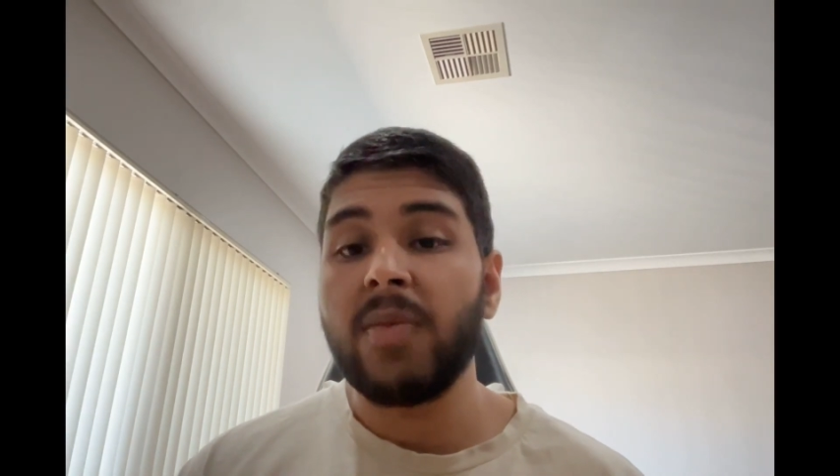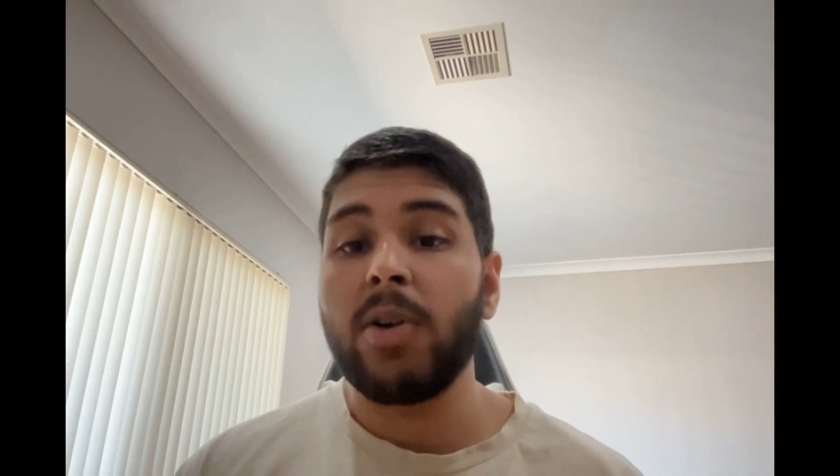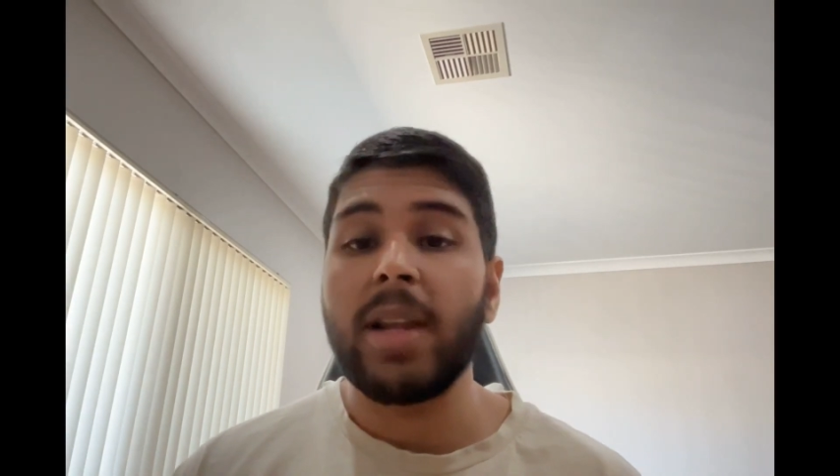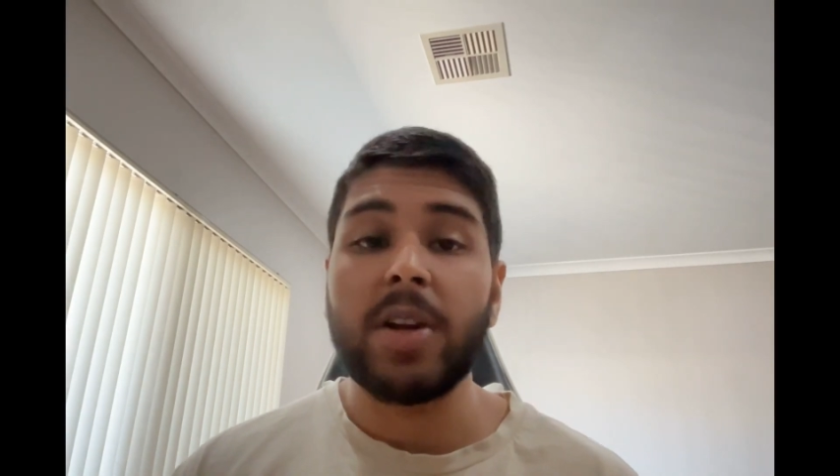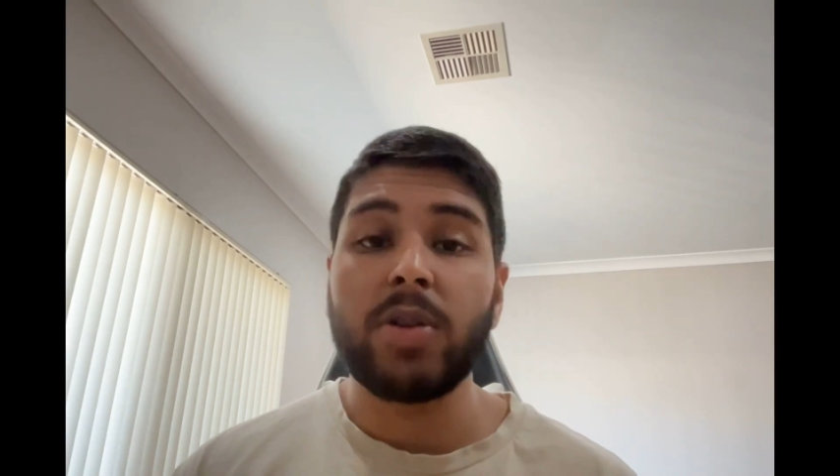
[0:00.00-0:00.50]
for
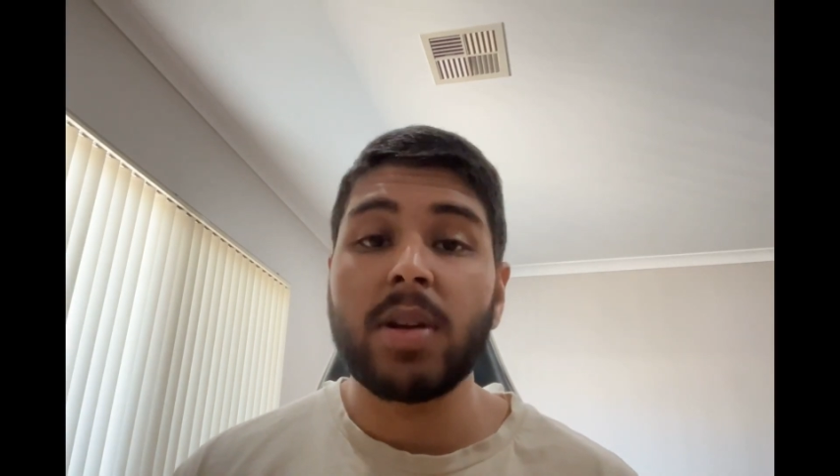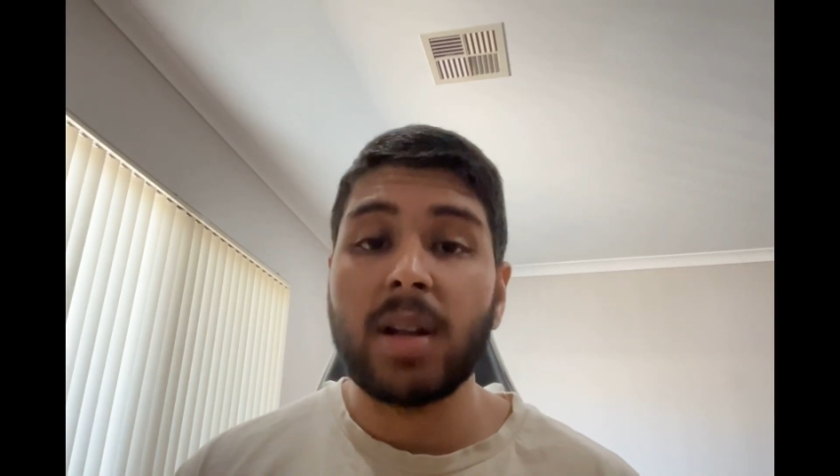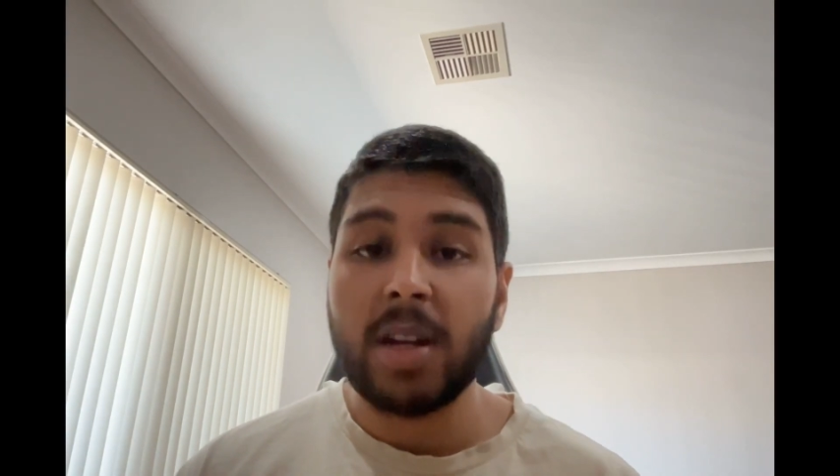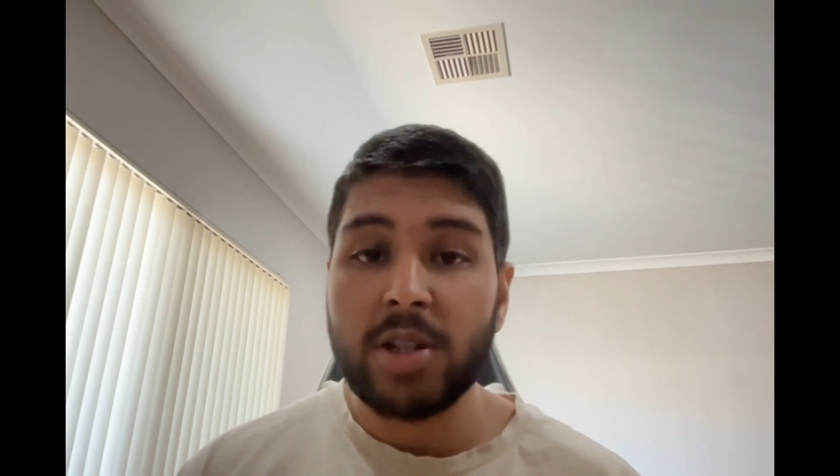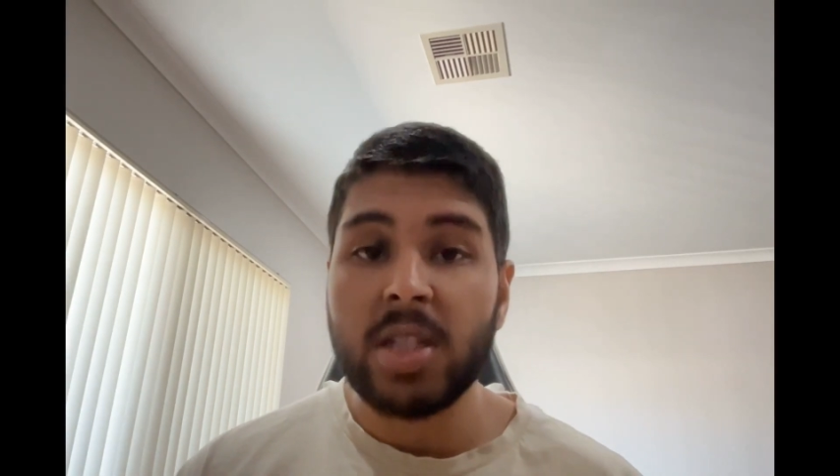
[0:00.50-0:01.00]
electron
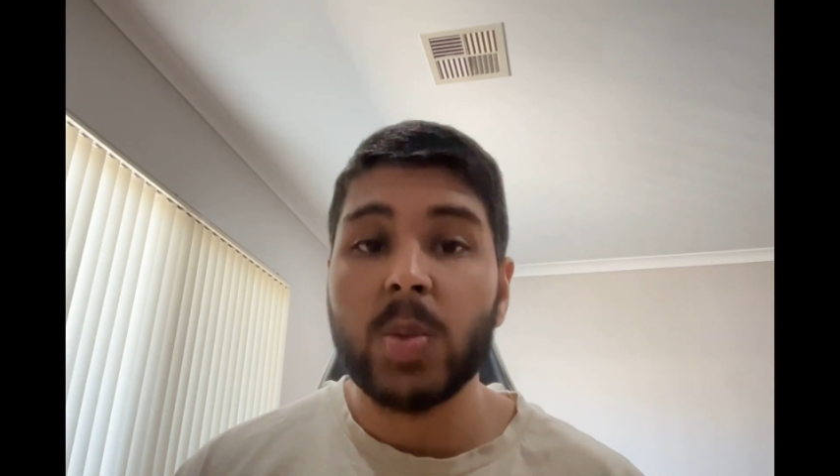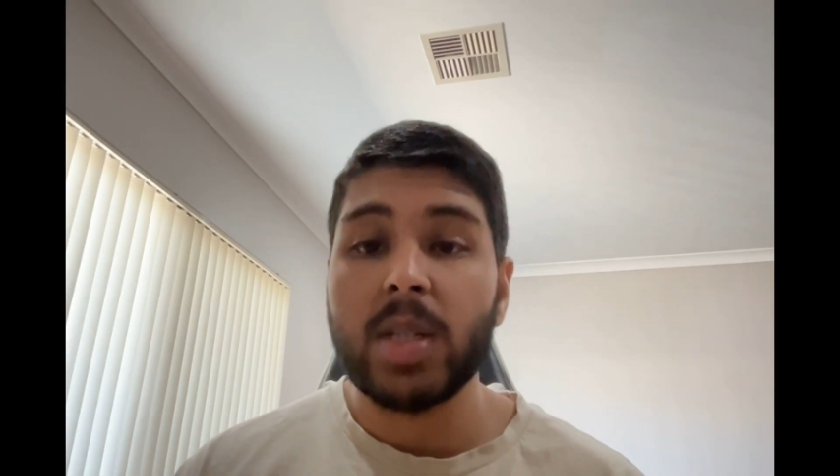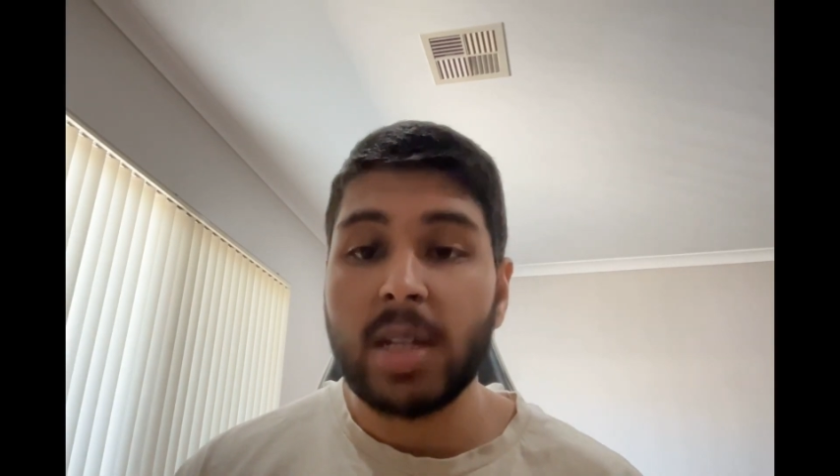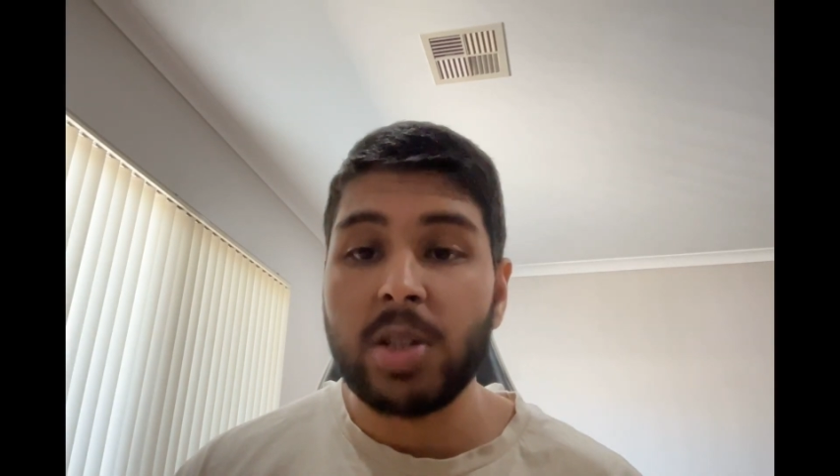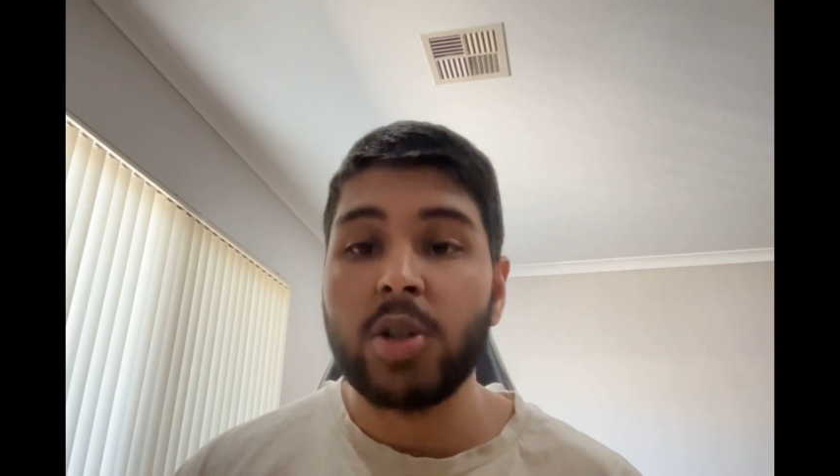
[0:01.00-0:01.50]
collisions with
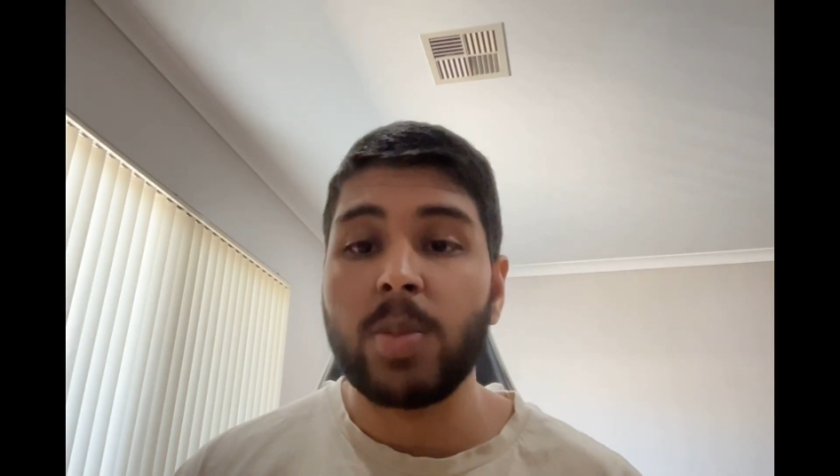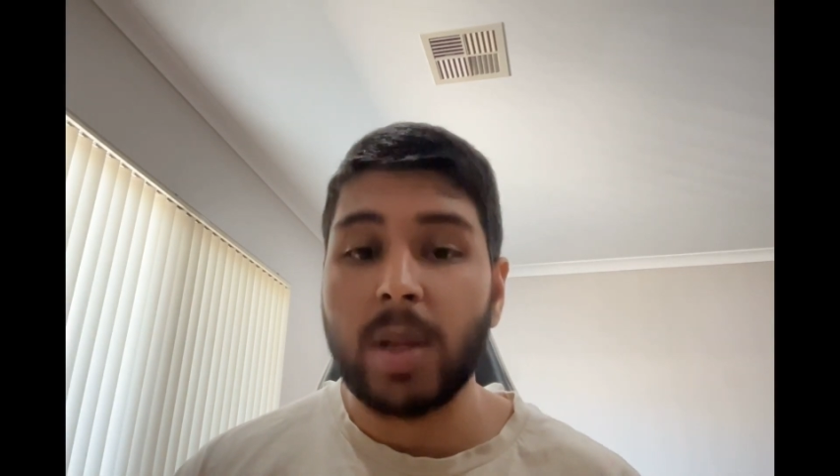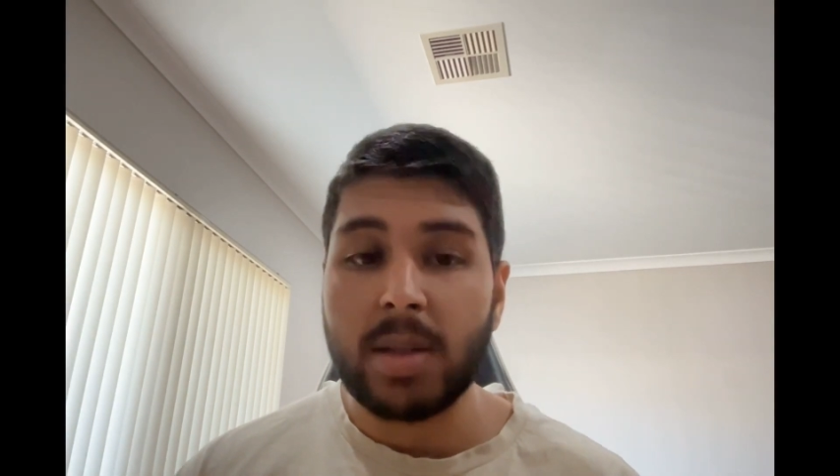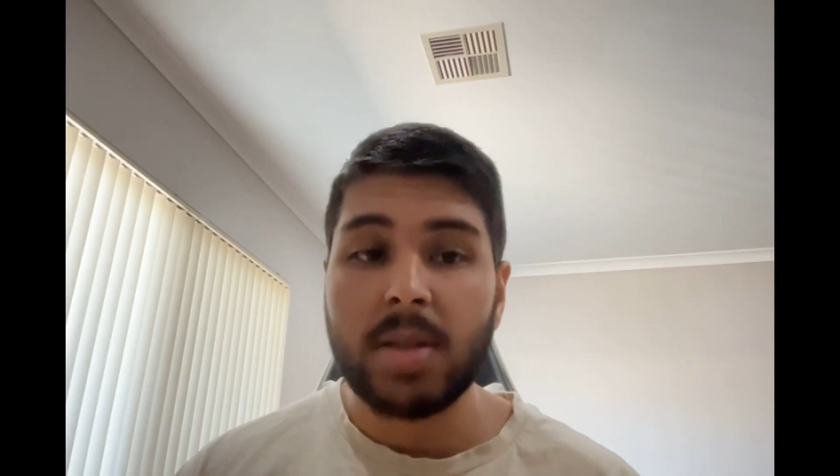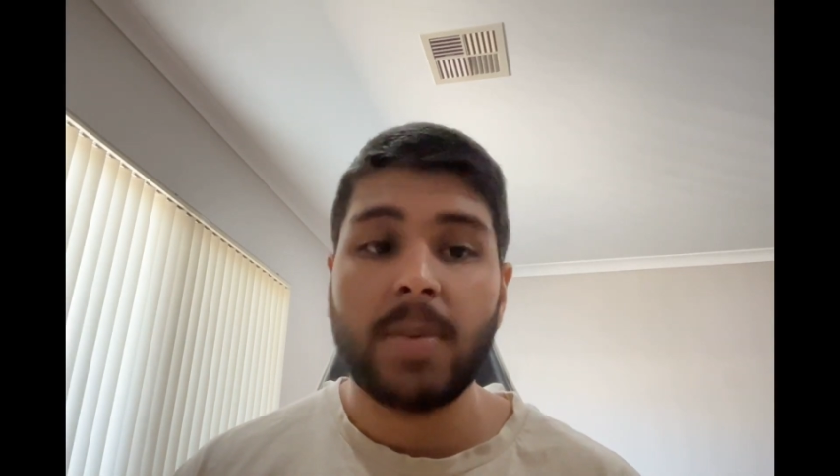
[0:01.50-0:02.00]
tin
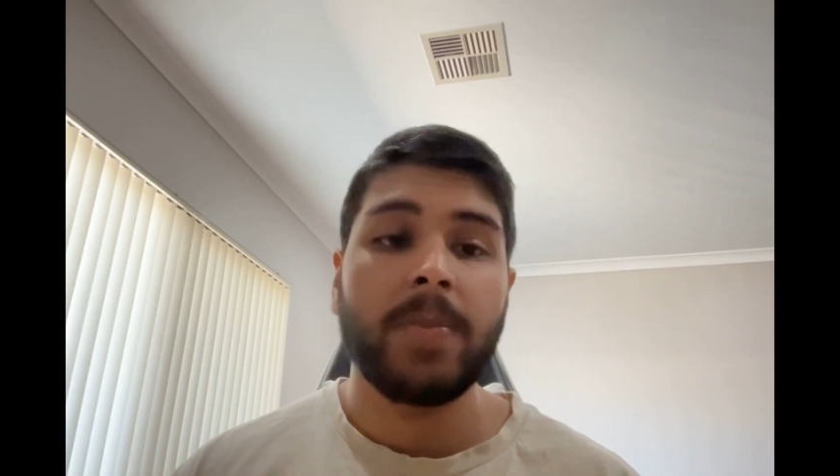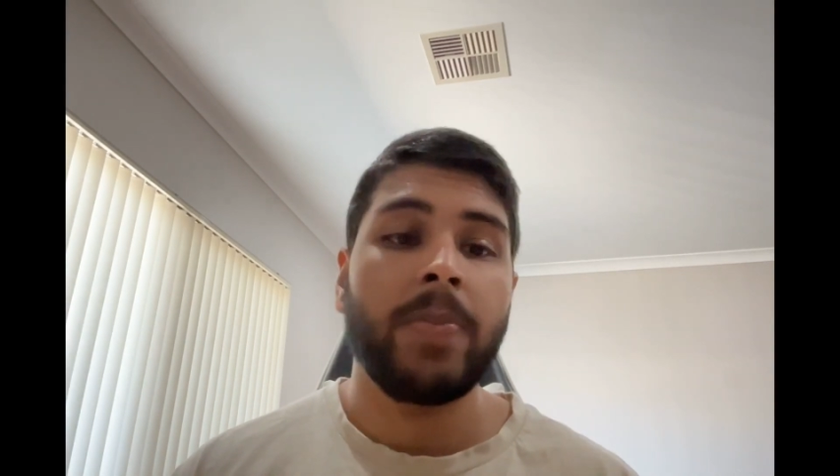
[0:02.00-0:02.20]
2+.